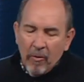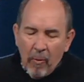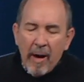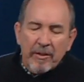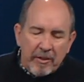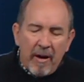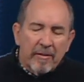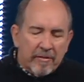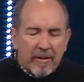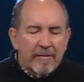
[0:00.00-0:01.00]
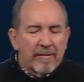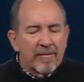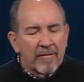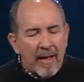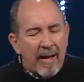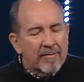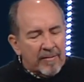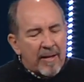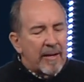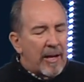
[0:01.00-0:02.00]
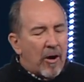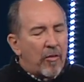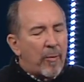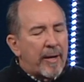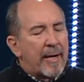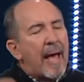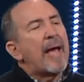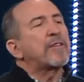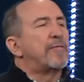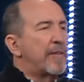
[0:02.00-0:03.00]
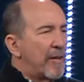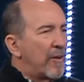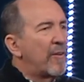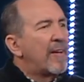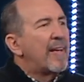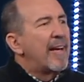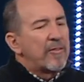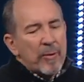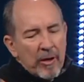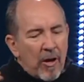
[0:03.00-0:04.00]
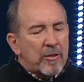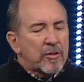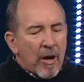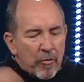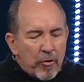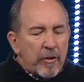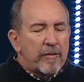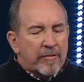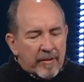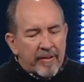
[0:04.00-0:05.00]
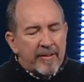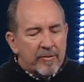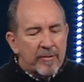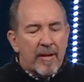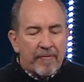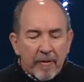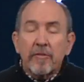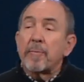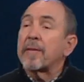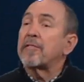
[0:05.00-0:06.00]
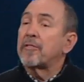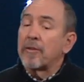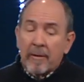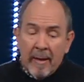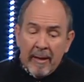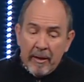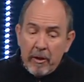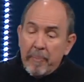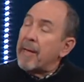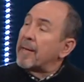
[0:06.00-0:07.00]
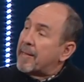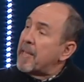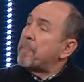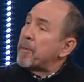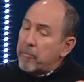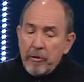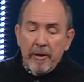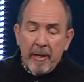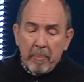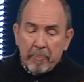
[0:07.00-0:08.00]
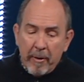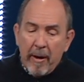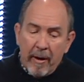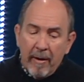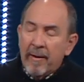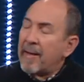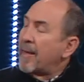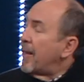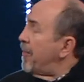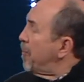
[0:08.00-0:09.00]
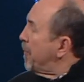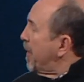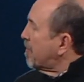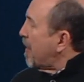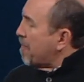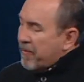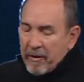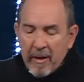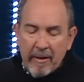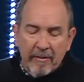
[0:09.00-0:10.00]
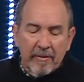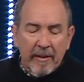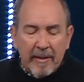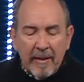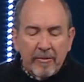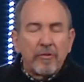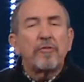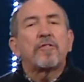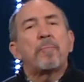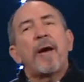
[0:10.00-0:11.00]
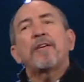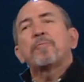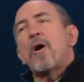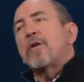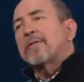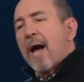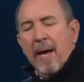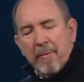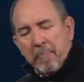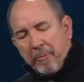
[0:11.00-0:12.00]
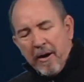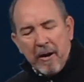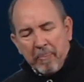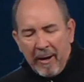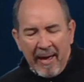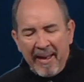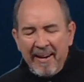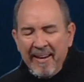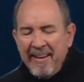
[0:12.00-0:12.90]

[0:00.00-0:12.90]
watched our services last Sunday on the way to Nashville as we launched our Rooted series with that first message on, you know, being deeply rooted in prayer. And then when they stopped for lunch, the kids used the baseball diamond prayer plan